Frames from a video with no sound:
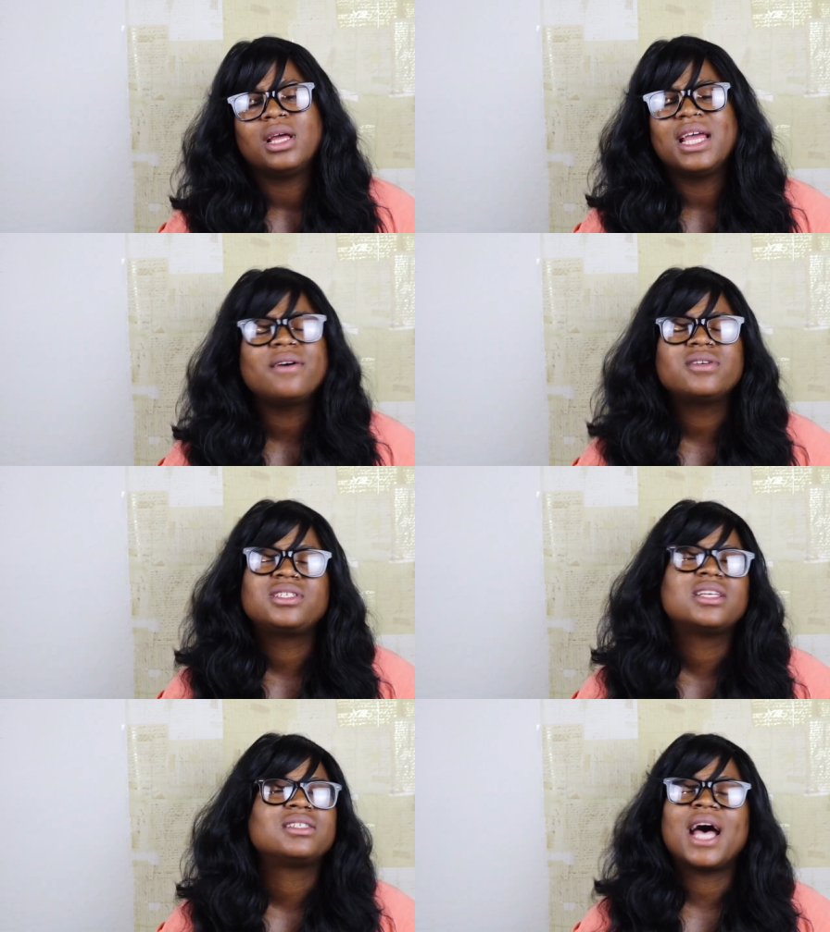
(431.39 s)
it was
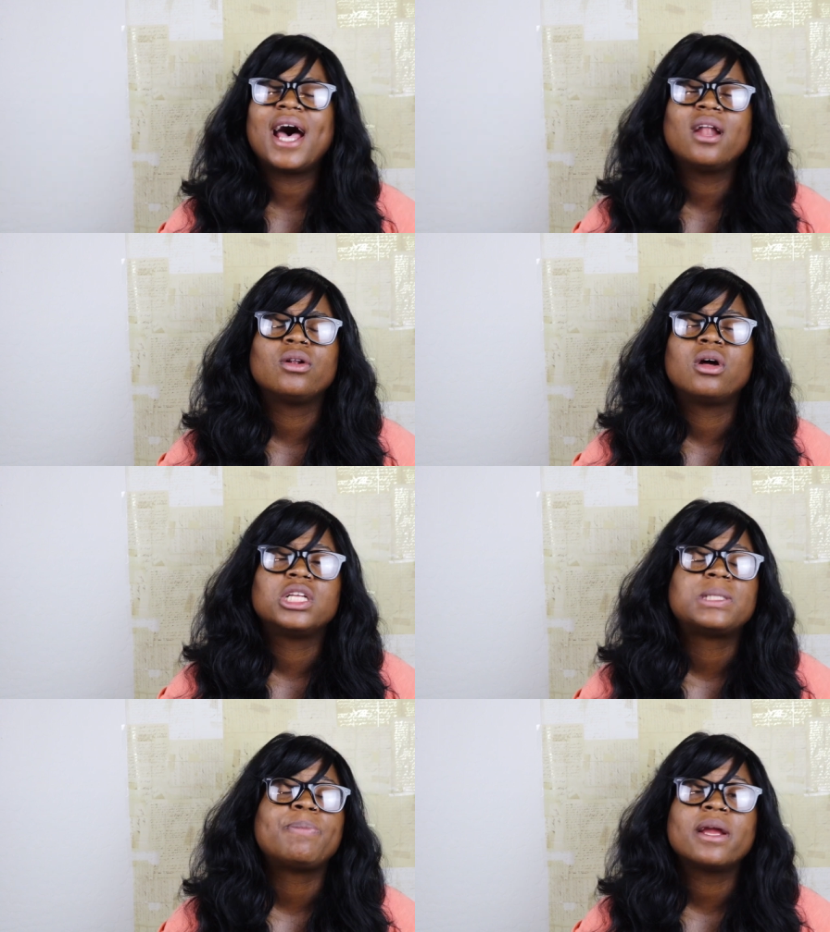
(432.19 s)
just, I don't know,
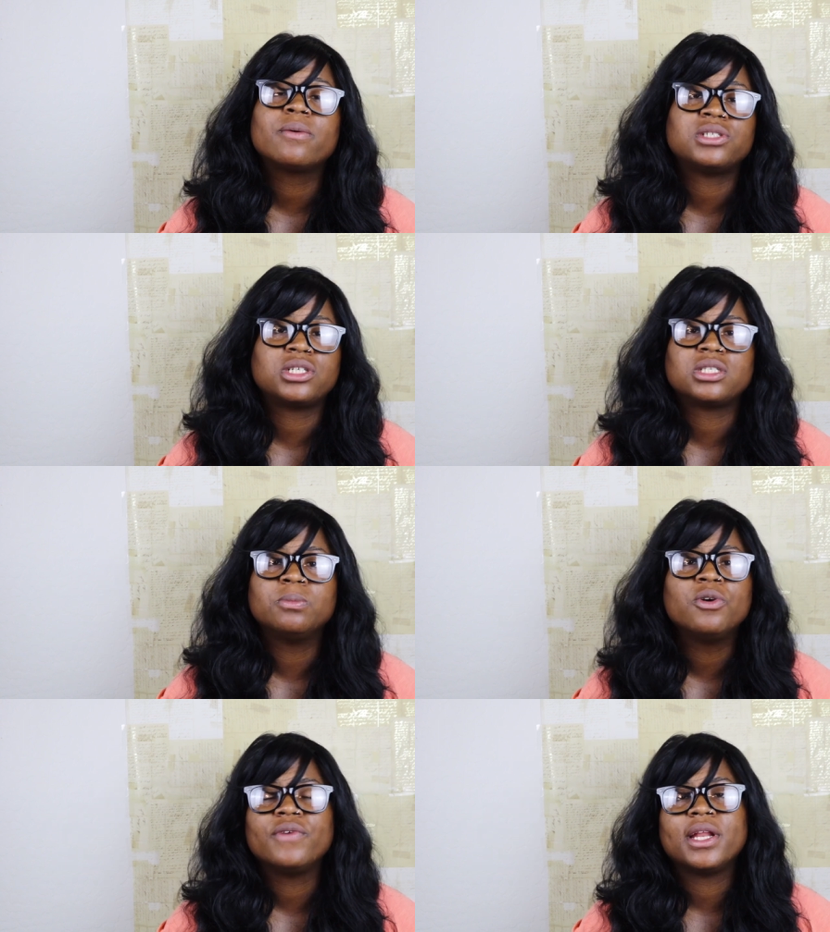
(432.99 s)
the spirit was just
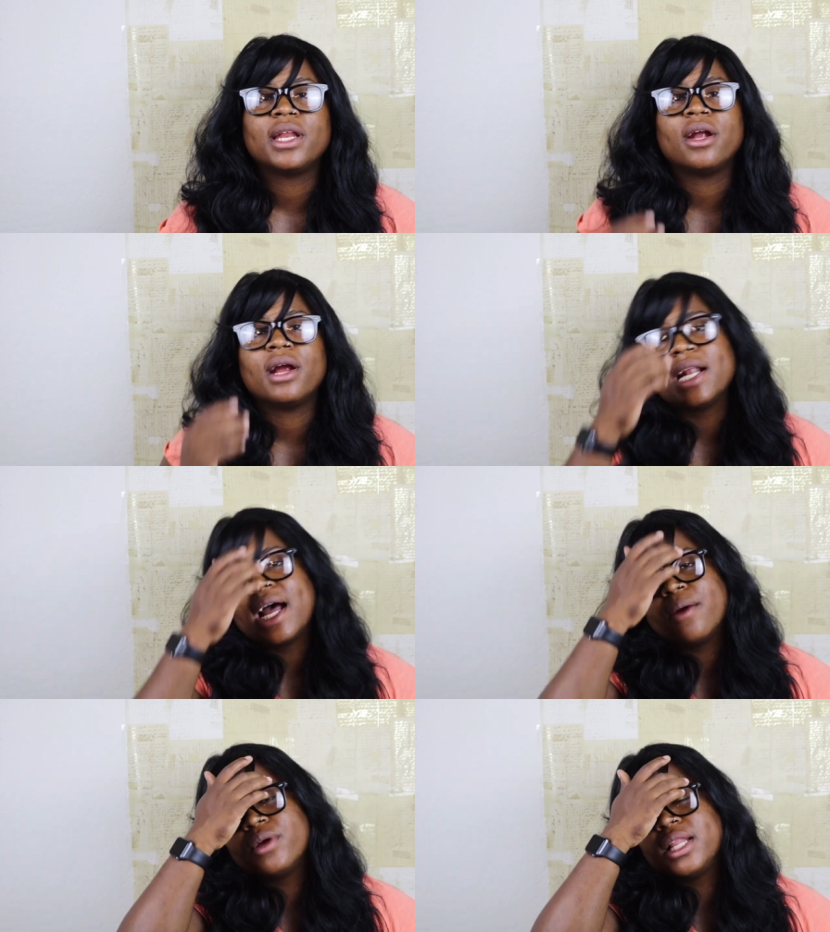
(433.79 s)
moving in there, and
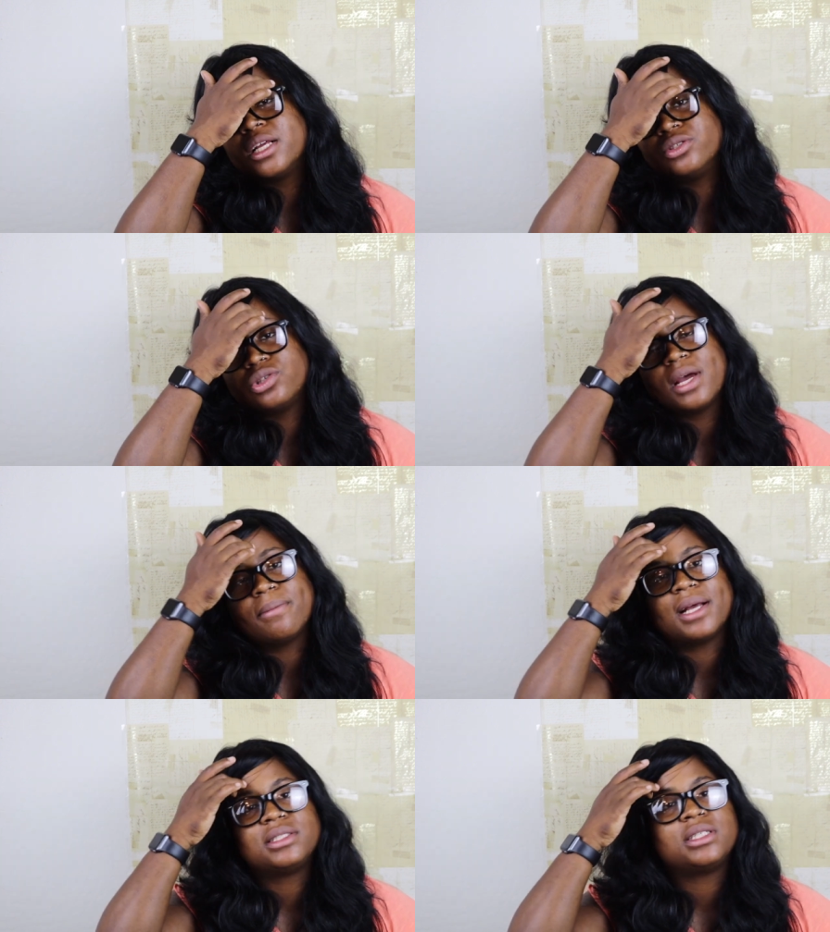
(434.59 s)
I really
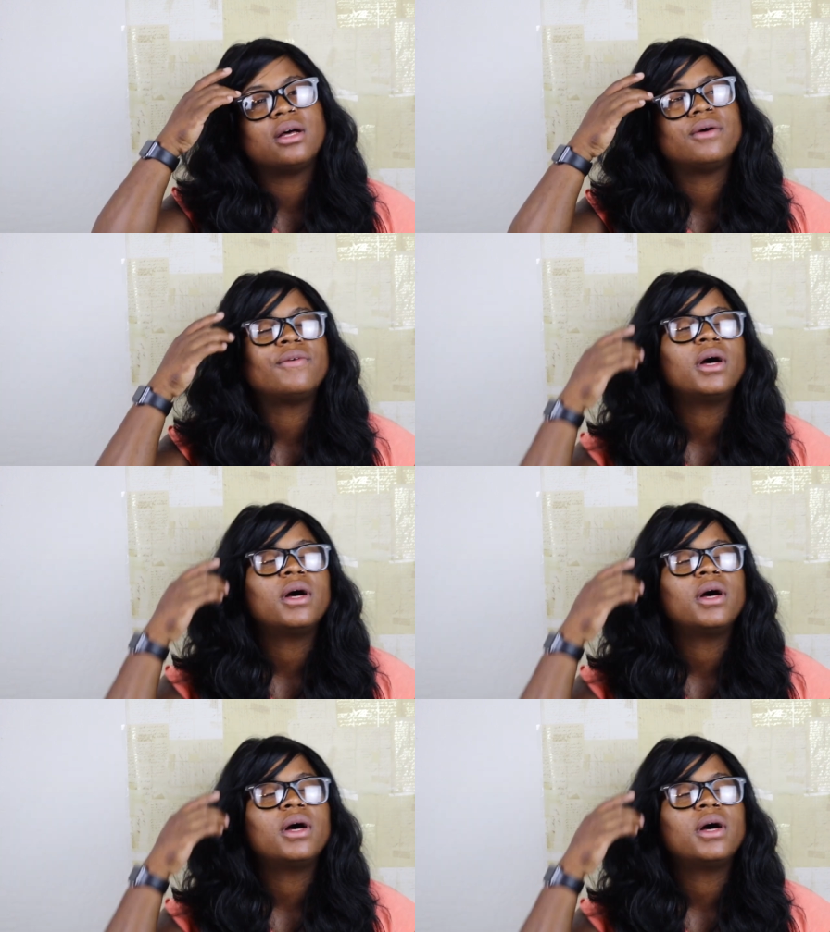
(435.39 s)
enjoyed myself.